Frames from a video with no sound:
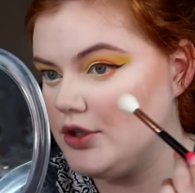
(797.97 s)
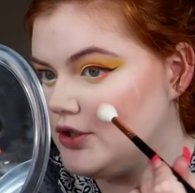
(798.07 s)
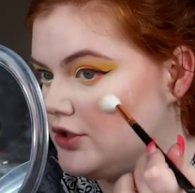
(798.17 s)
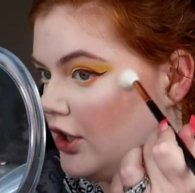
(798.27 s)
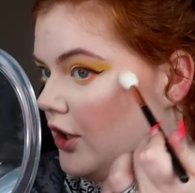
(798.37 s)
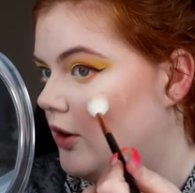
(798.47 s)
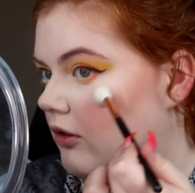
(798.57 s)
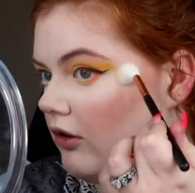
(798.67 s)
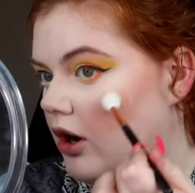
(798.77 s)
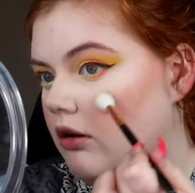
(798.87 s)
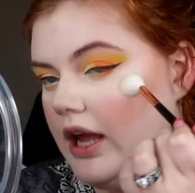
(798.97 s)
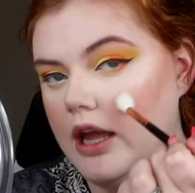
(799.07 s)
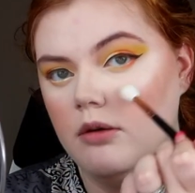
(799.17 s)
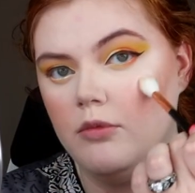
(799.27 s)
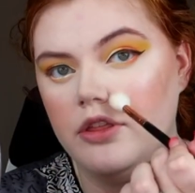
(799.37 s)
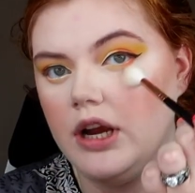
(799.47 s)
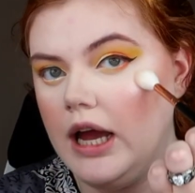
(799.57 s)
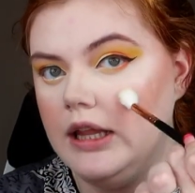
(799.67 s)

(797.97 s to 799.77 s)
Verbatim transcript: So go ham with your